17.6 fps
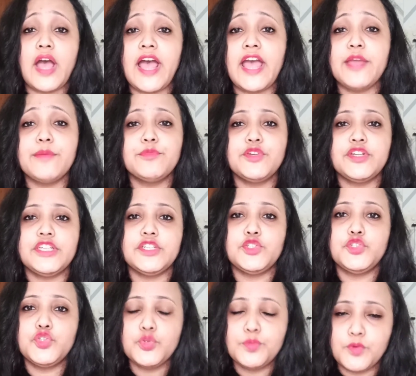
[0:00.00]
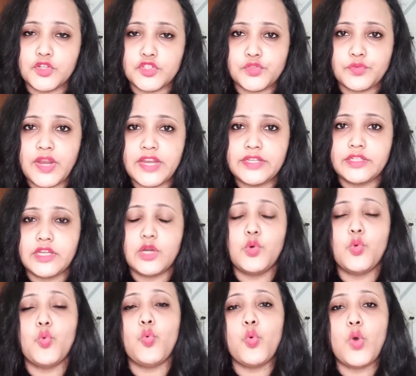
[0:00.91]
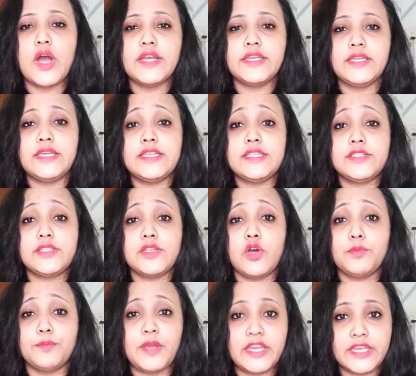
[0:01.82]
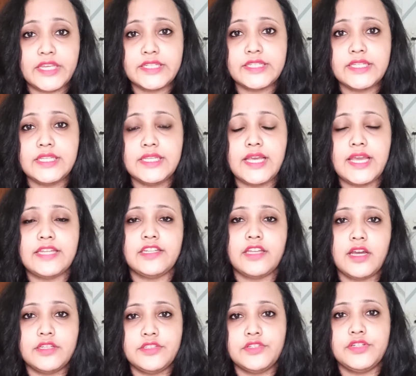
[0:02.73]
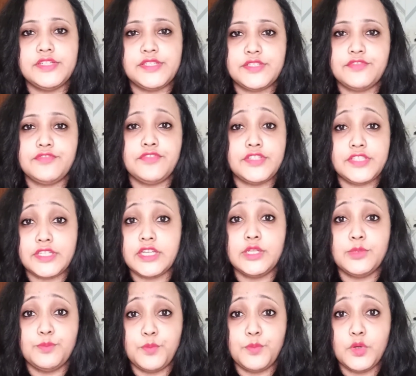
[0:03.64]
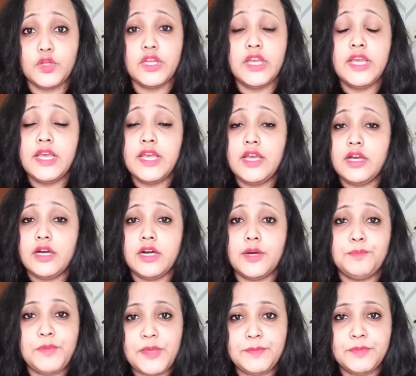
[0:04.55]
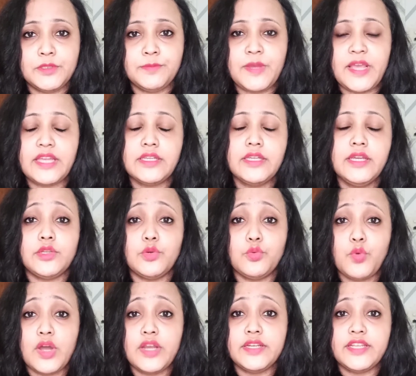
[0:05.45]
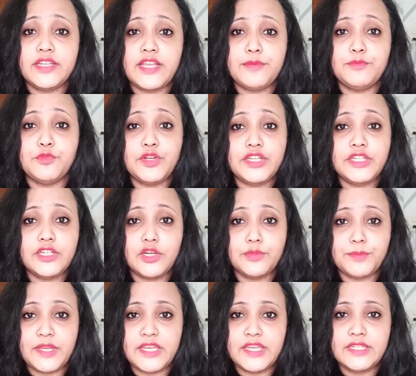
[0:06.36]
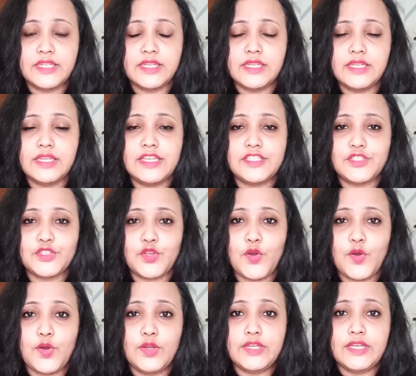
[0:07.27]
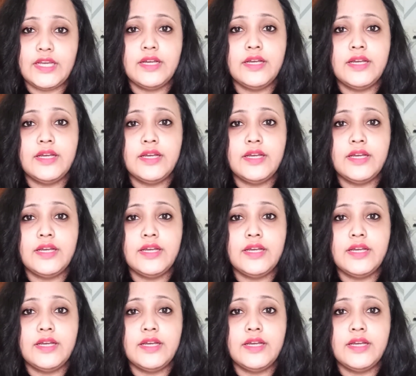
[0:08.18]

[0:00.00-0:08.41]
I'm reading two books right now. One is on my Kindle and the other is a physical book, a paperback. The one that I'm reading on my Kindle is called